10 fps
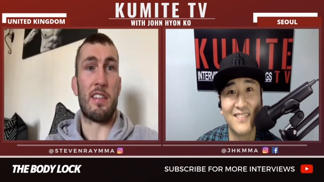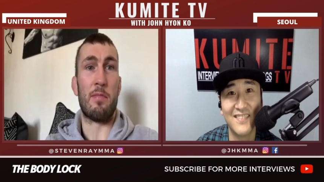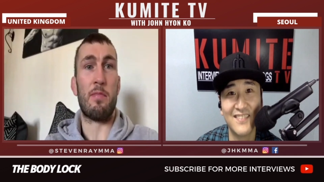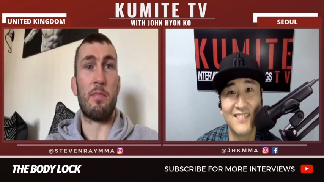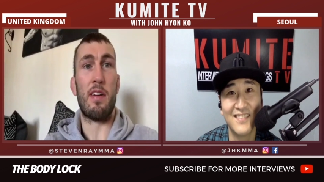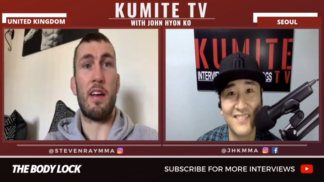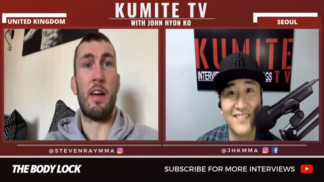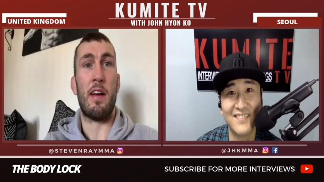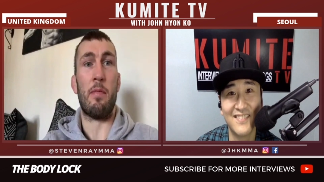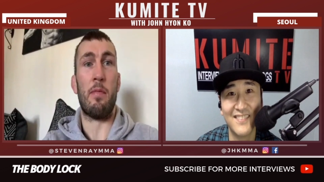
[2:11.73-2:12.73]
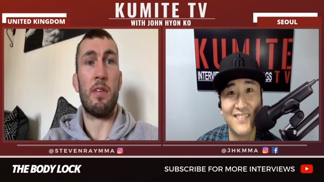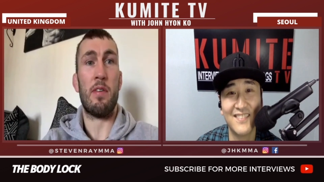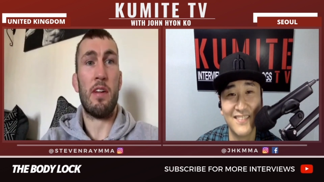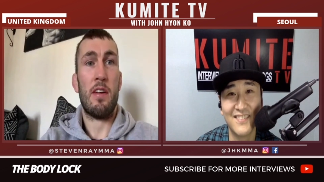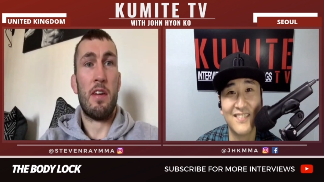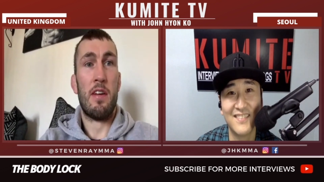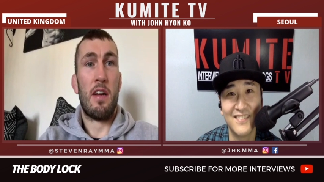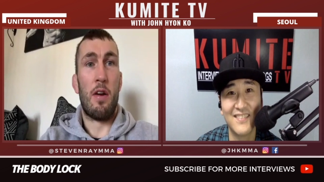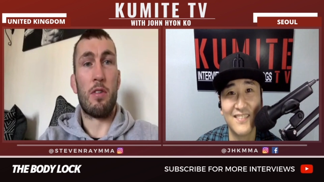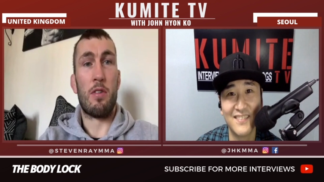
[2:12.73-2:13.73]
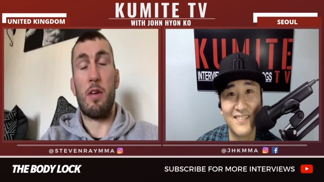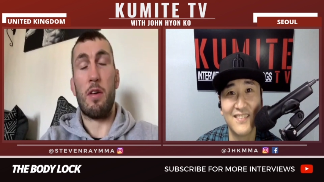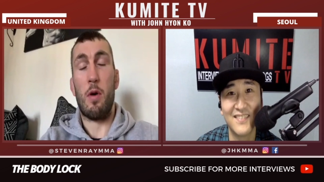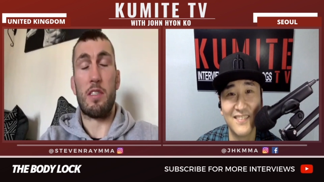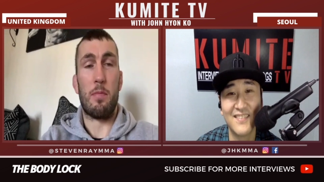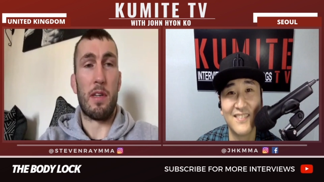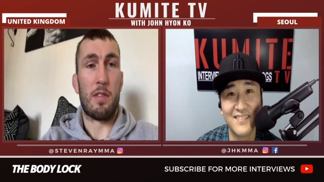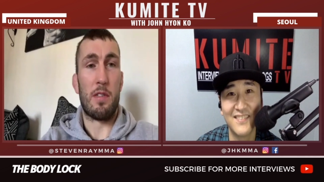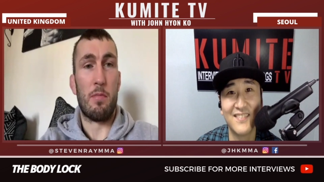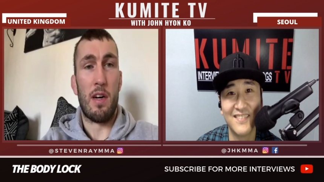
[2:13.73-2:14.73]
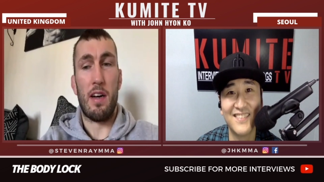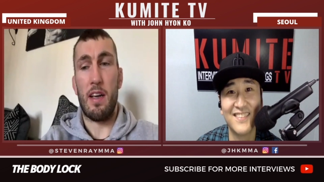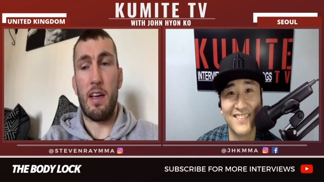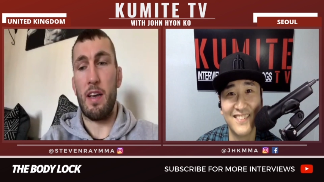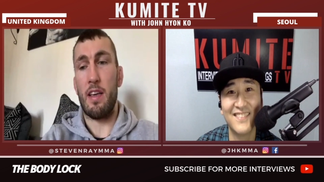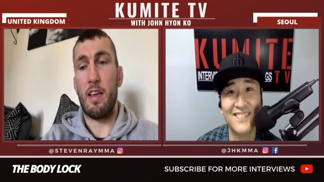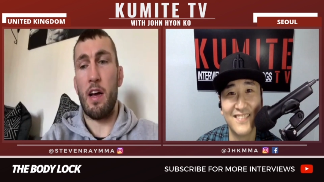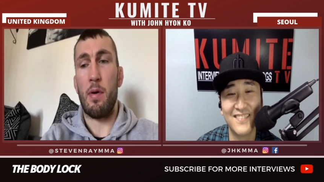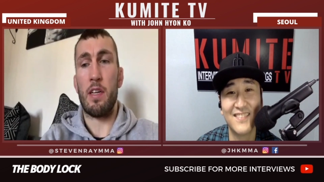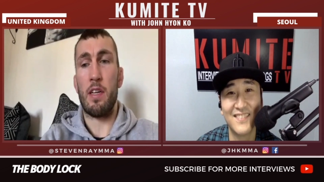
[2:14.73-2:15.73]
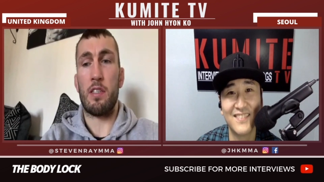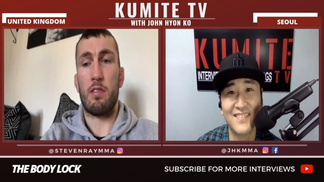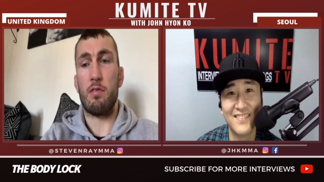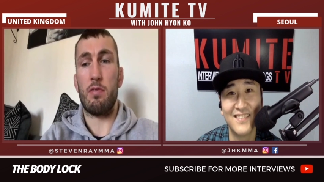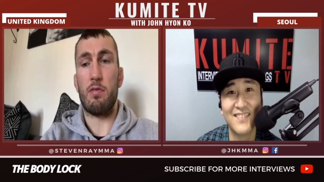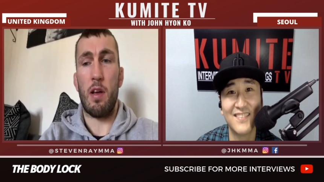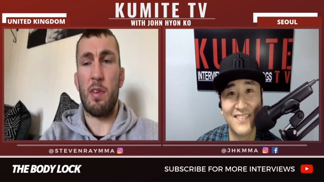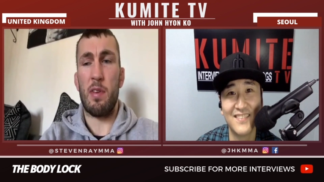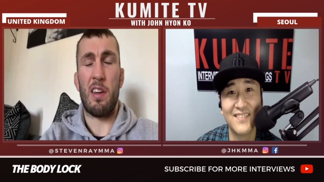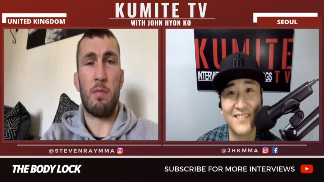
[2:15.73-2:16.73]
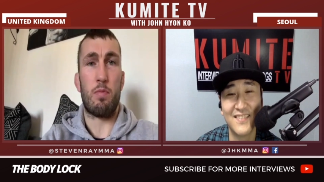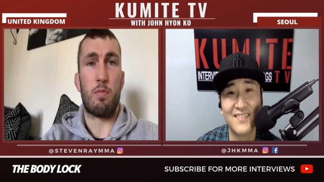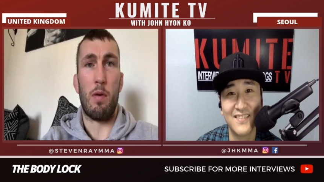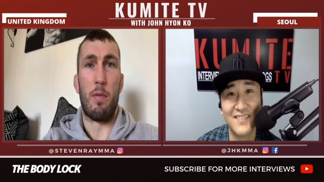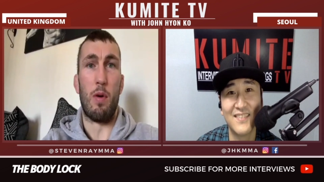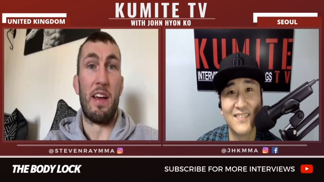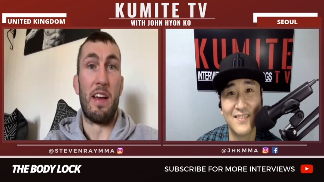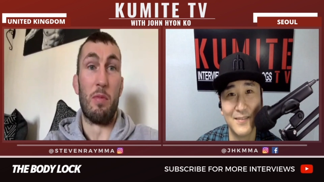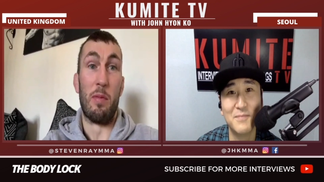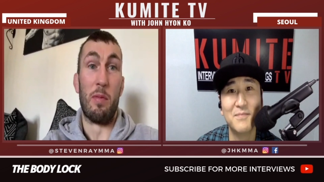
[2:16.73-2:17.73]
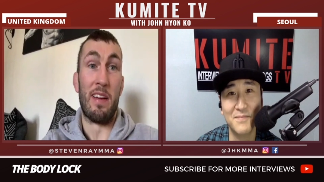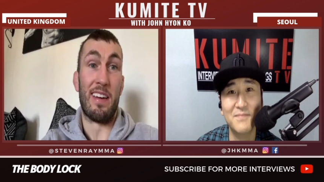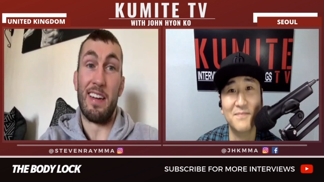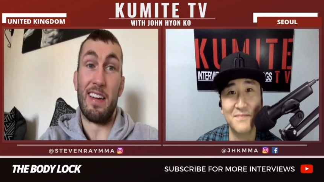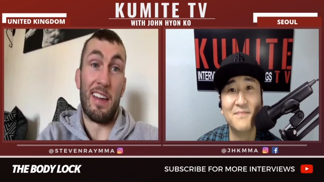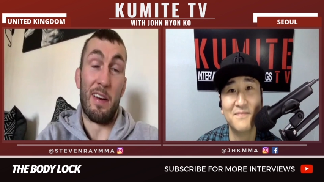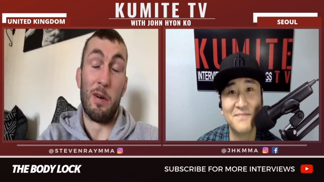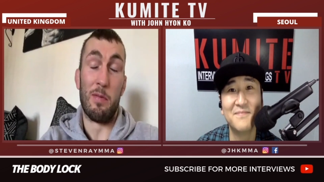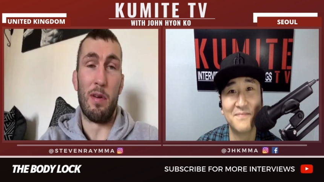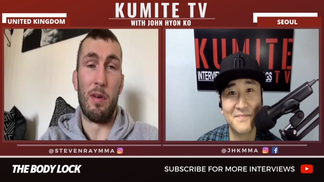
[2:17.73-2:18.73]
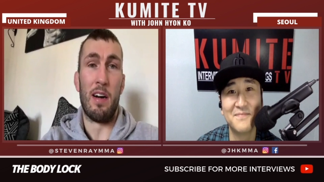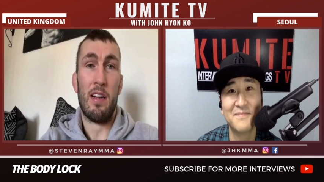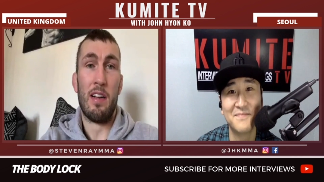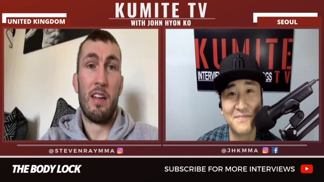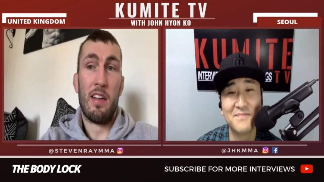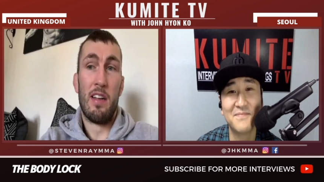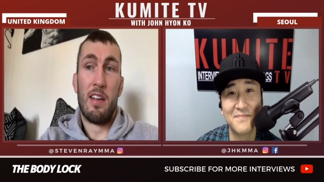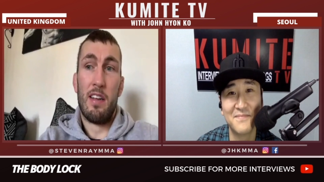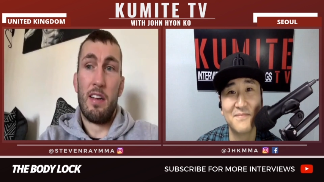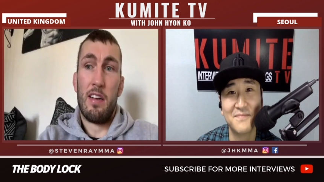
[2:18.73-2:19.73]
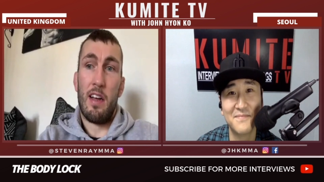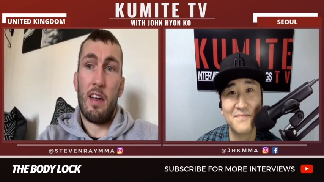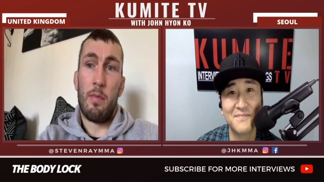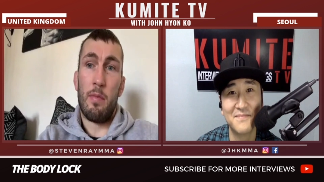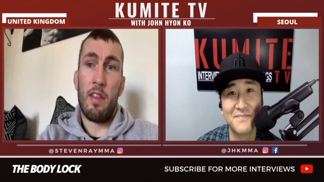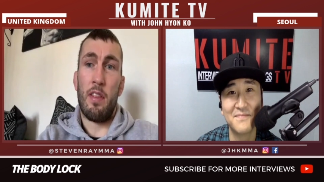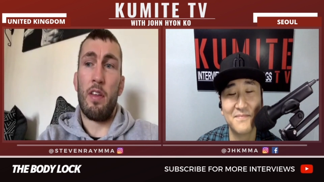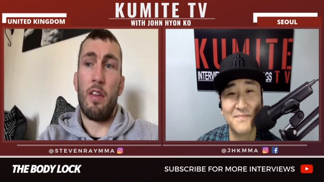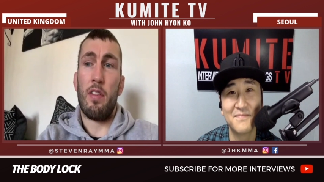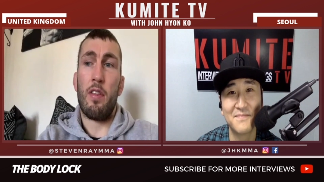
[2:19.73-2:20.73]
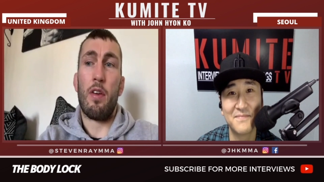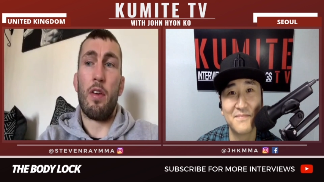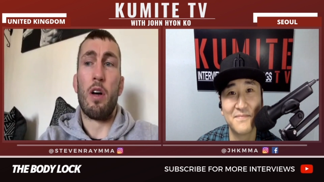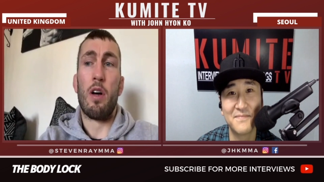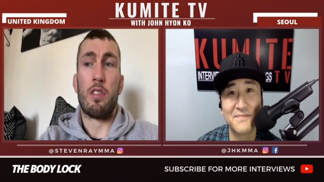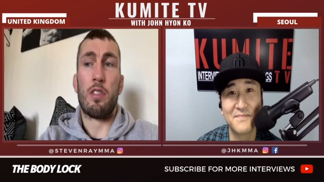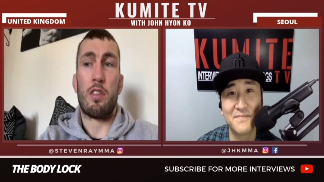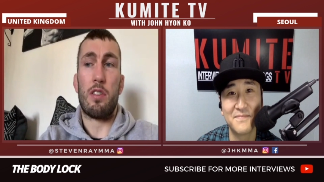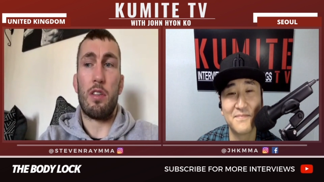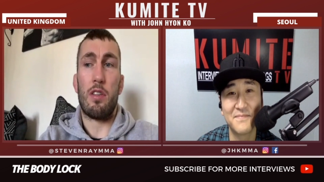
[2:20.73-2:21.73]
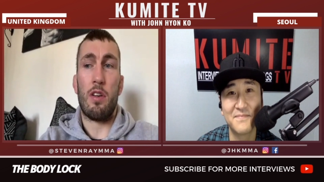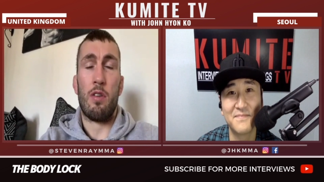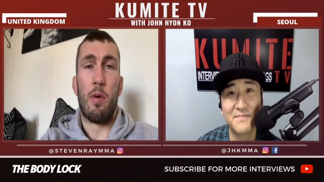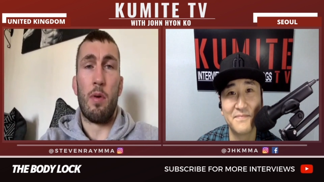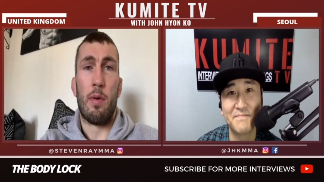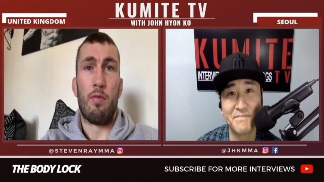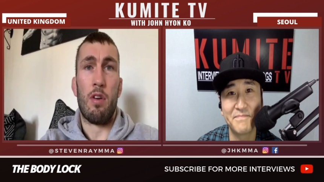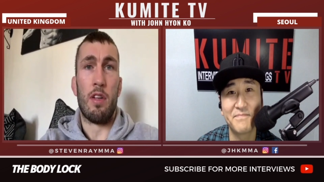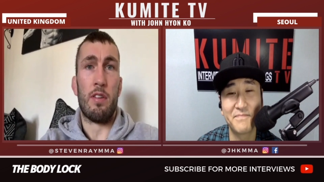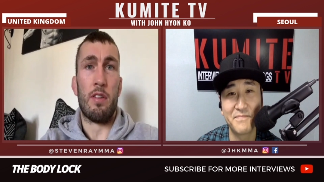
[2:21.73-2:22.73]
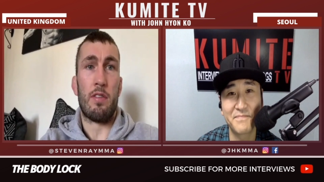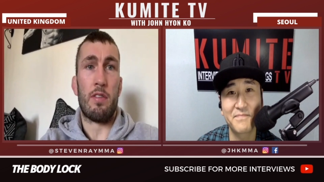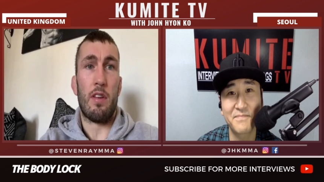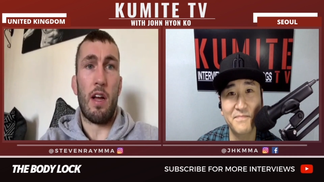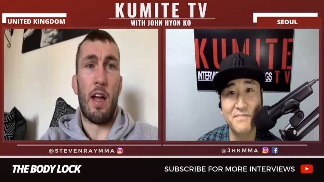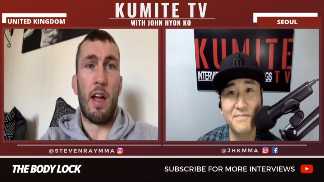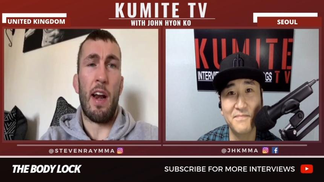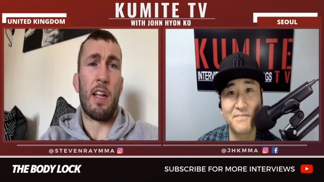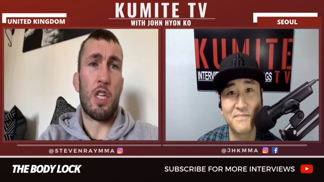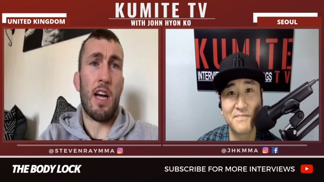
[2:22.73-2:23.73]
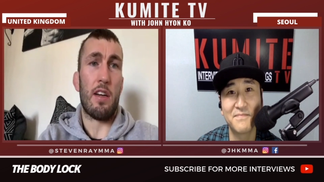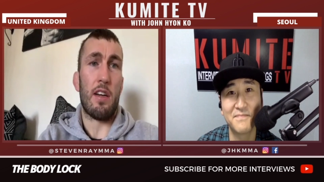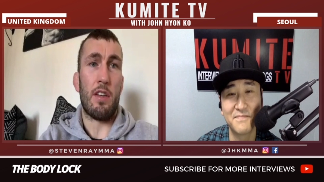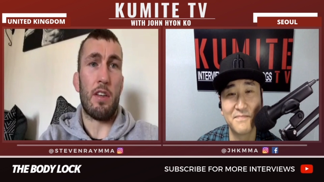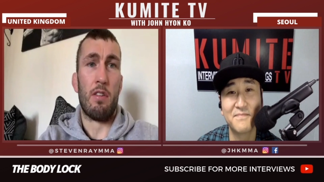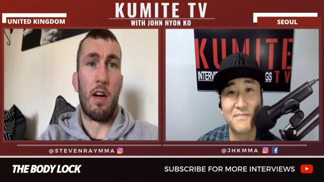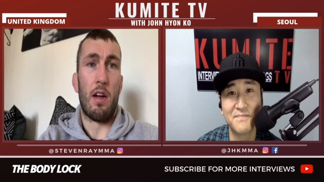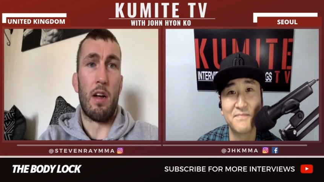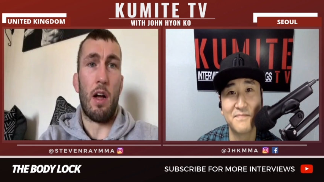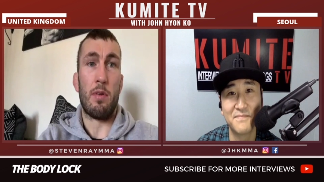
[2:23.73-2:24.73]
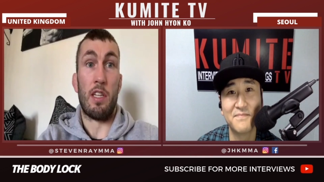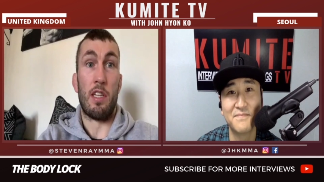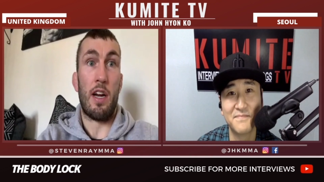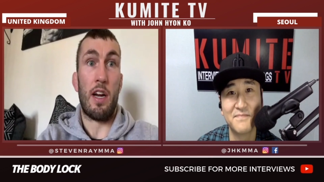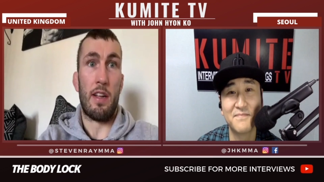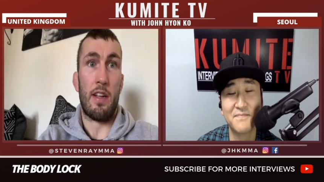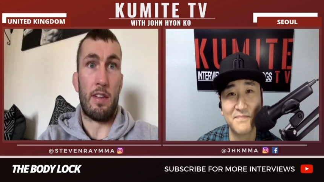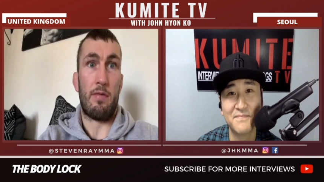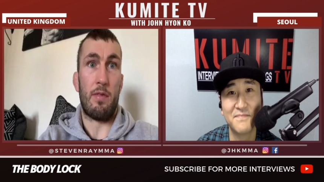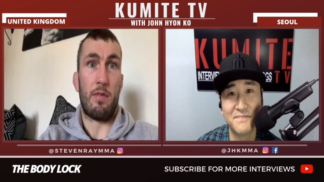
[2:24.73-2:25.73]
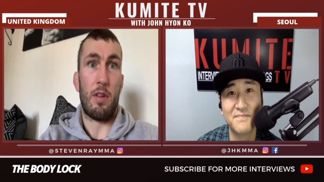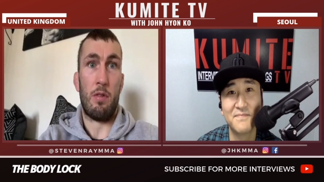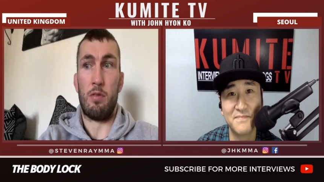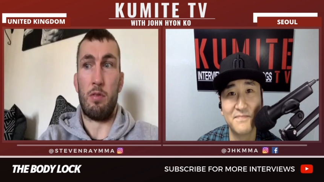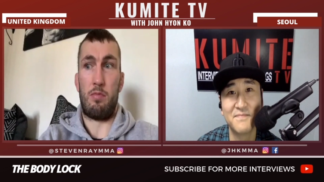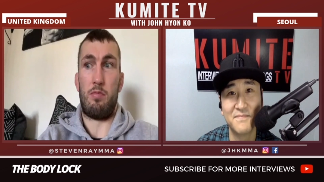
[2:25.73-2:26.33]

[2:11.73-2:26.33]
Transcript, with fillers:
Speaker 1: him. Um, I don't say what submission, but eh, yeah, I managed. I mean, he was probably playing with me. I don't know, but I mean, the, the, there was, you know, we were rolling and I try, you know, I, I wasn't trying to, you know,